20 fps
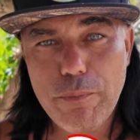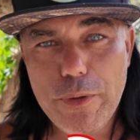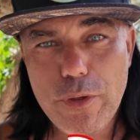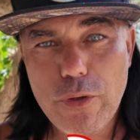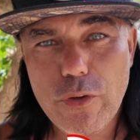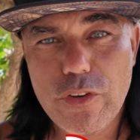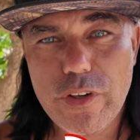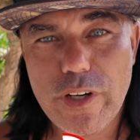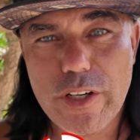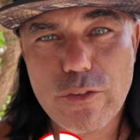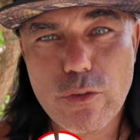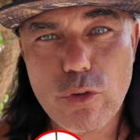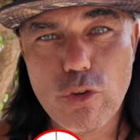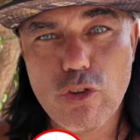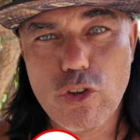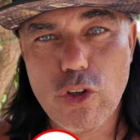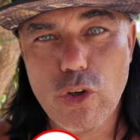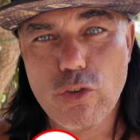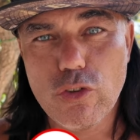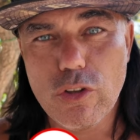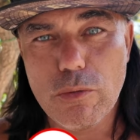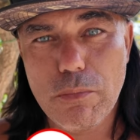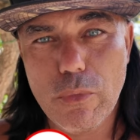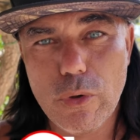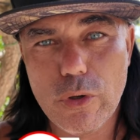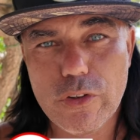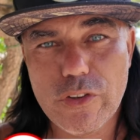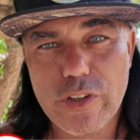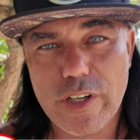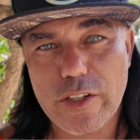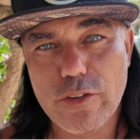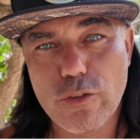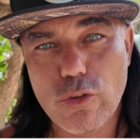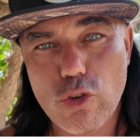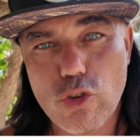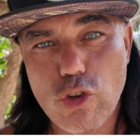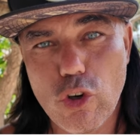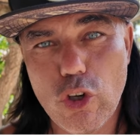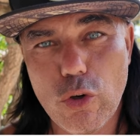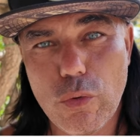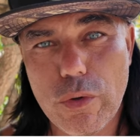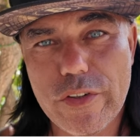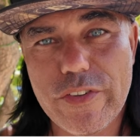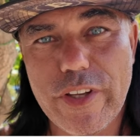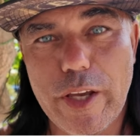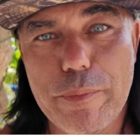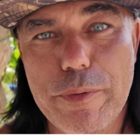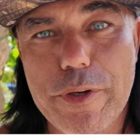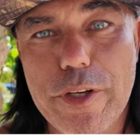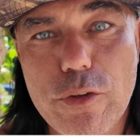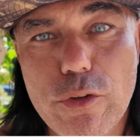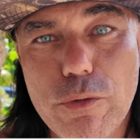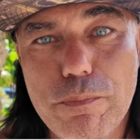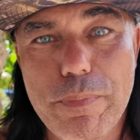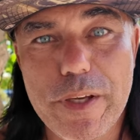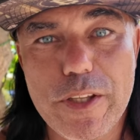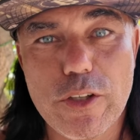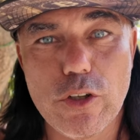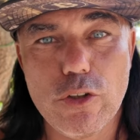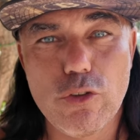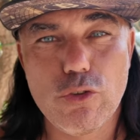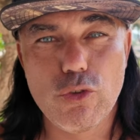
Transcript: into charts to show some more charts to show you what is happening to Bitcoin